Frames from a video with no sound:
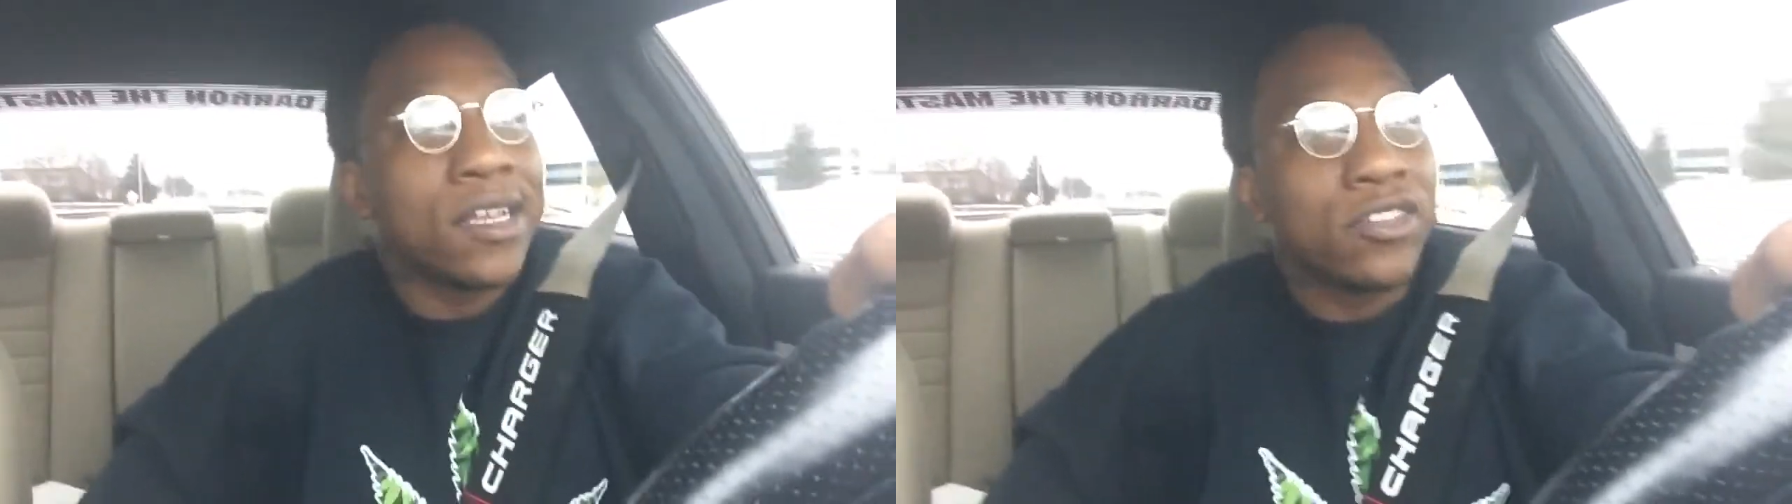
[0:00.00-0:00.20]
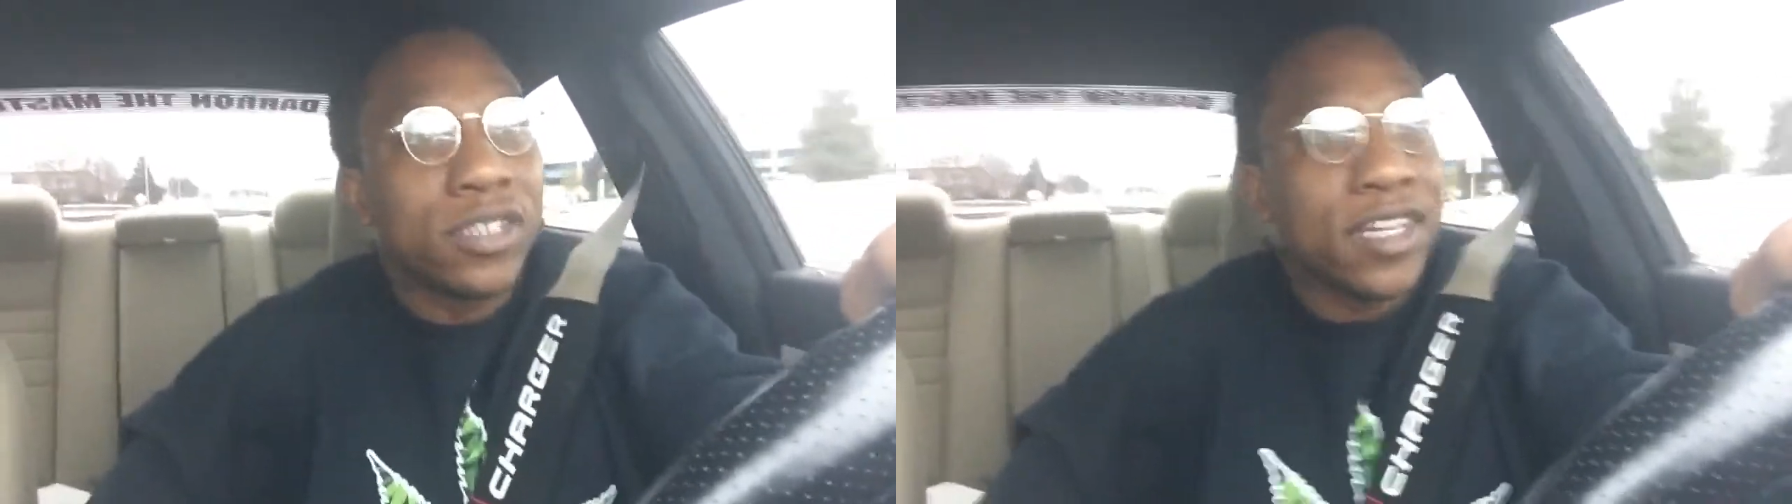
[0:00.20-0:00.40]

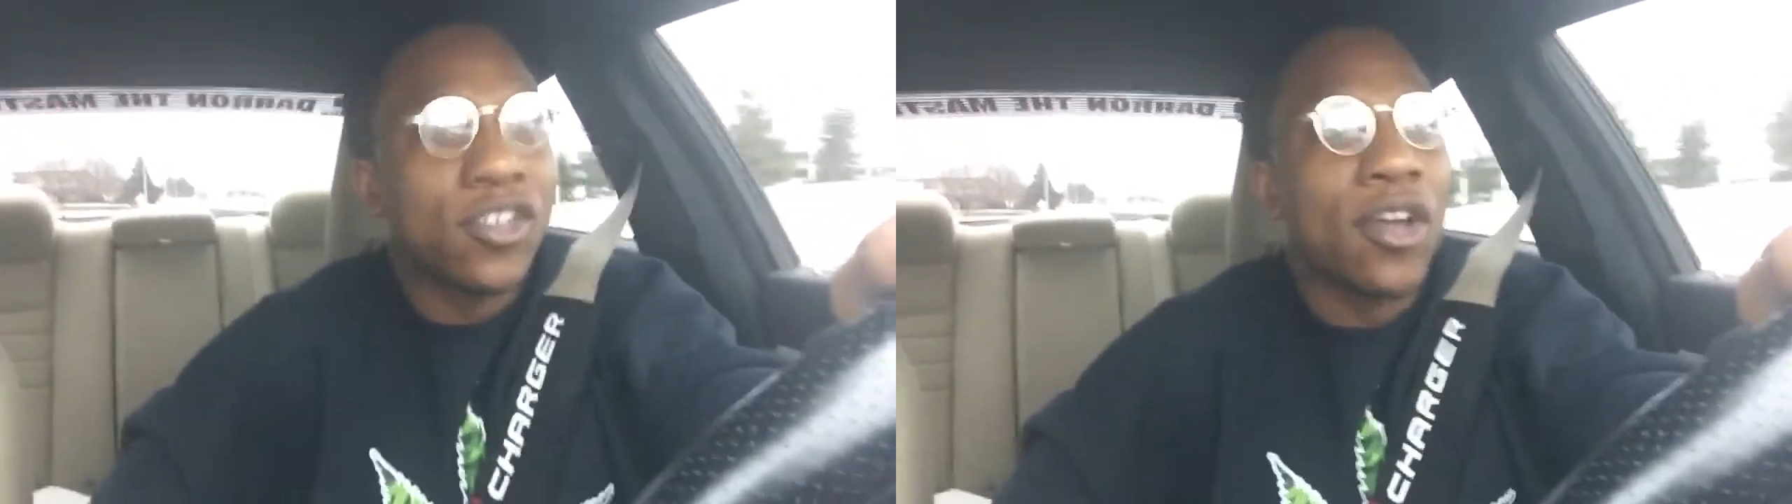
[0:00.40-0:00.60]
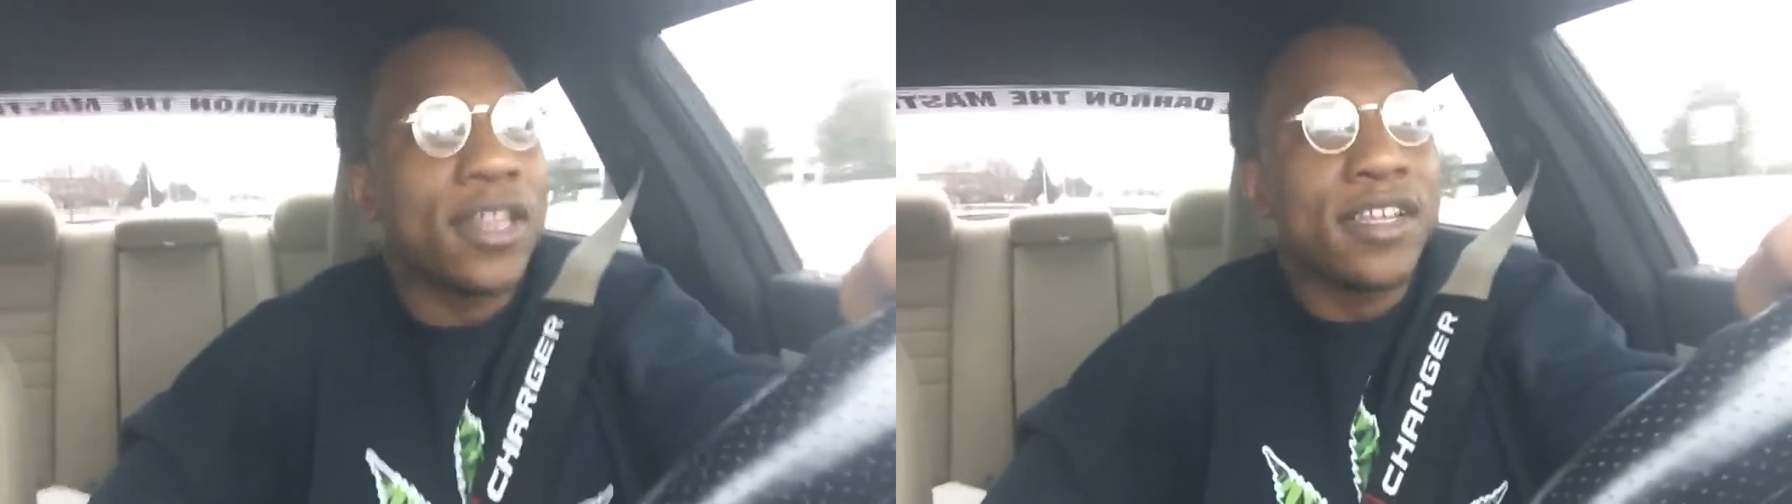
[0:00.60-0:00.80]
That's all
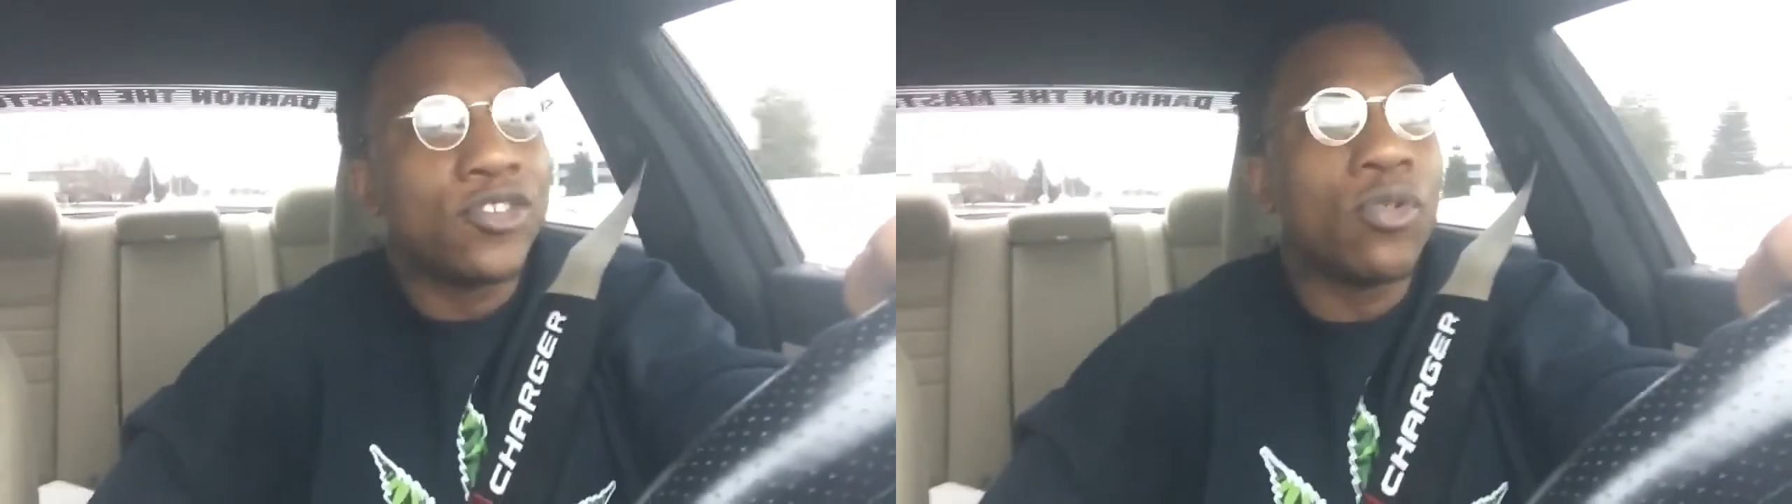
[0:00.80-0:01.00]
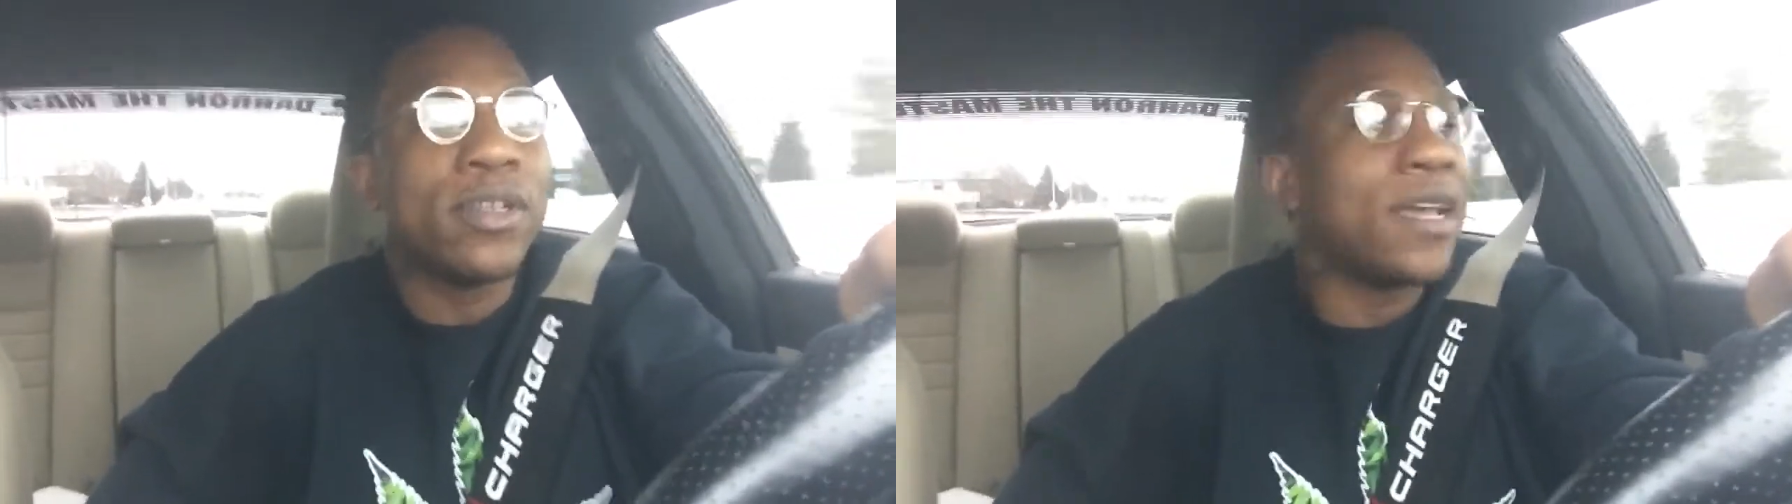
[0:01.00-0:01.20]
it is to
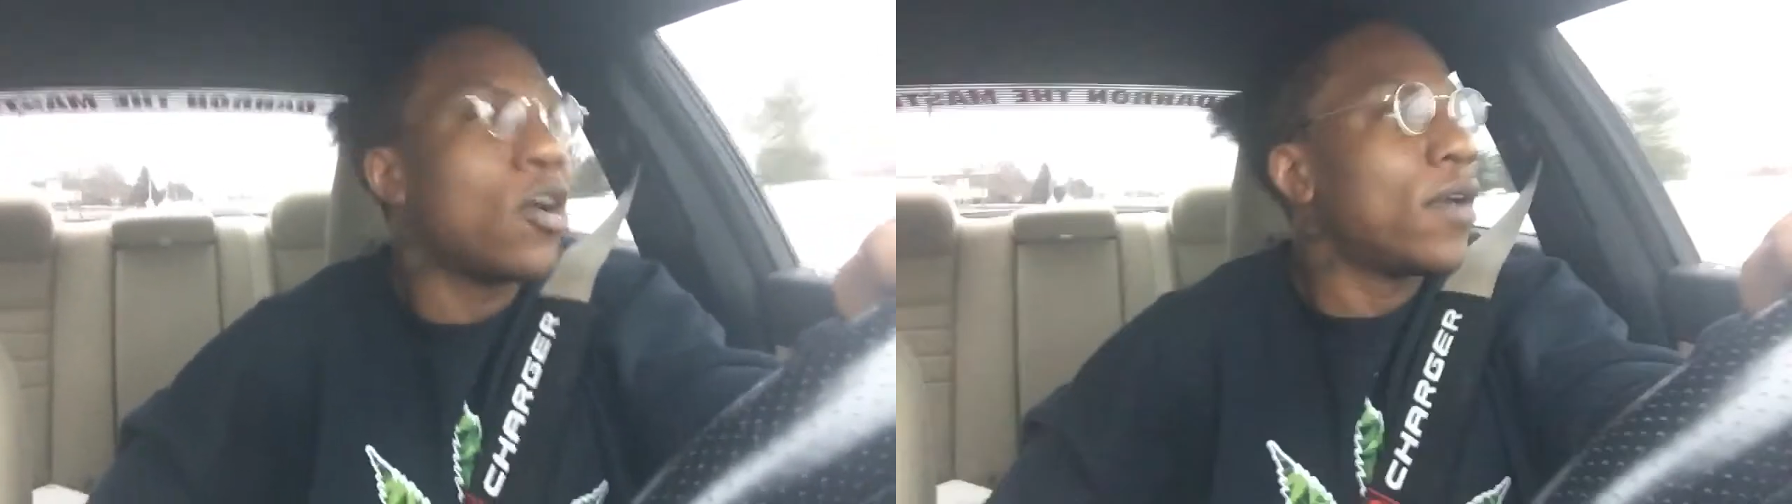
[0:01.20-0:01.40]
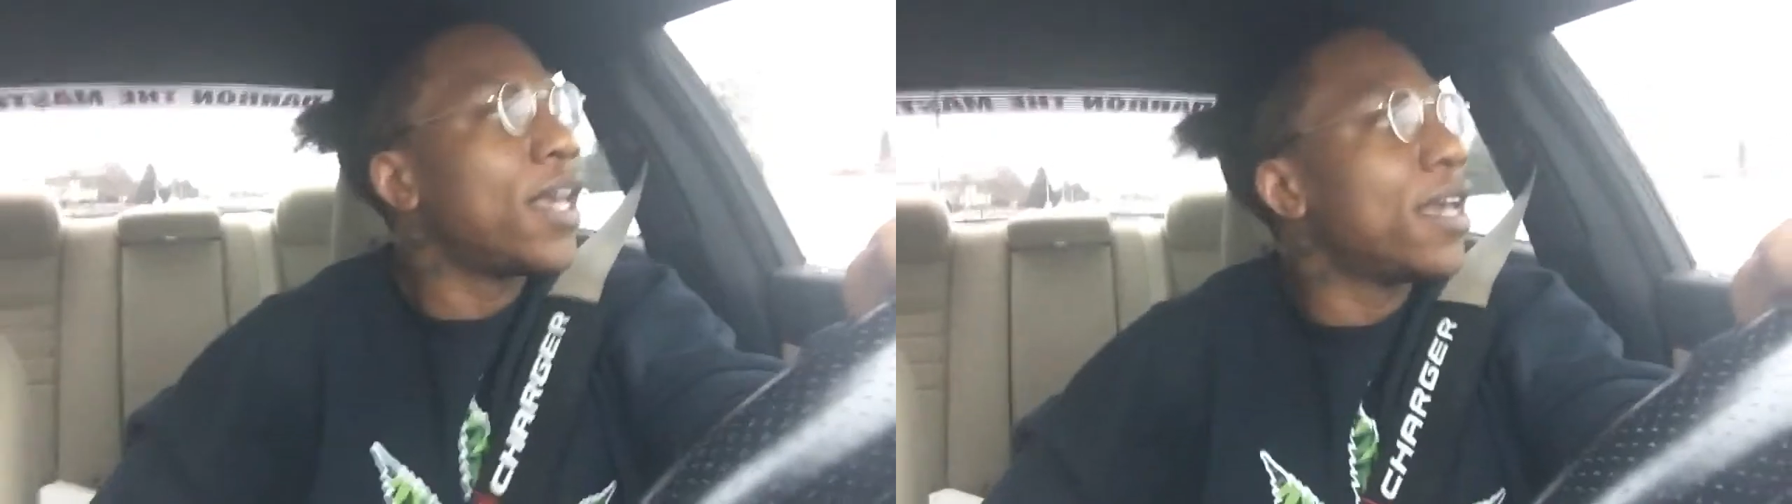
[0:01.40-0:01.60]
it, they on
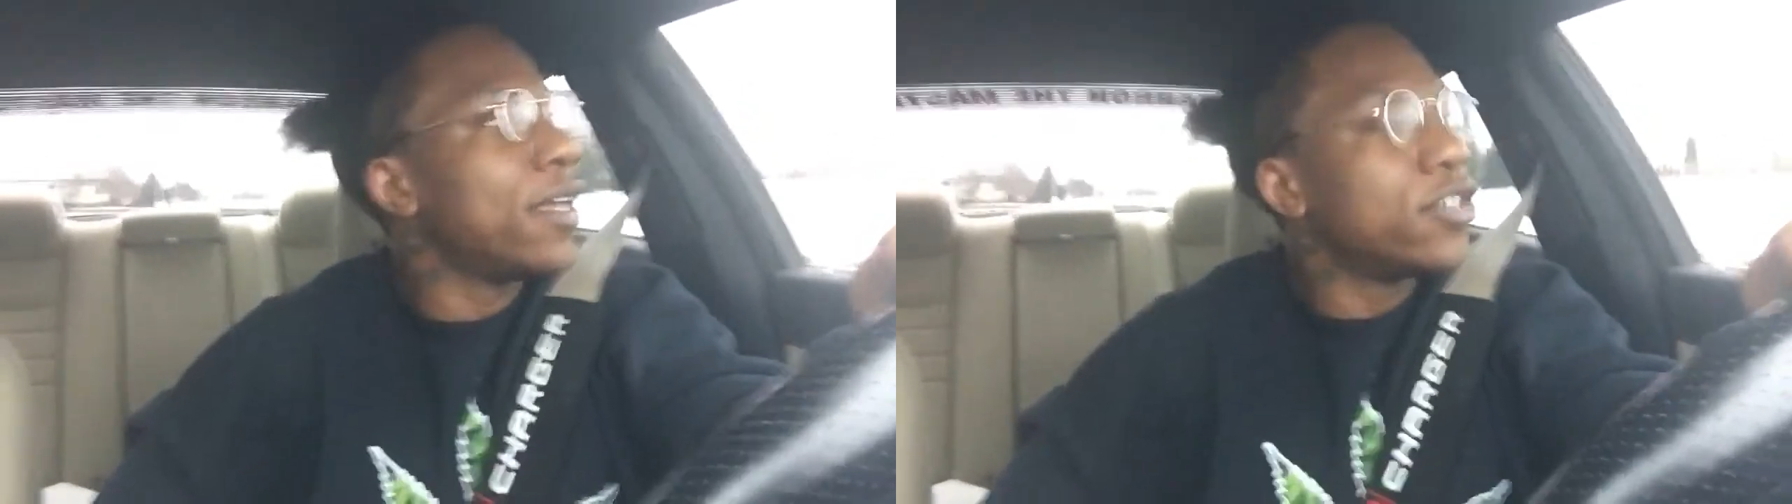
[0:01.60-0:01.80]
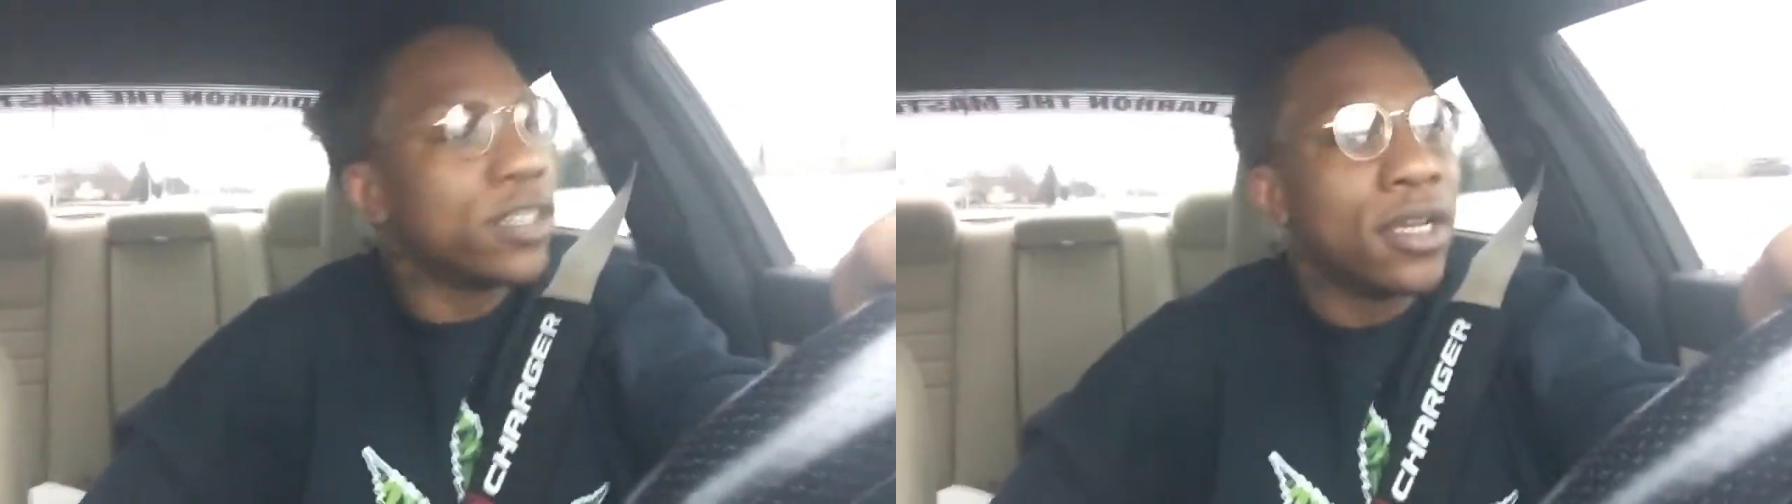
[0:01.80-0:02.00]
edge.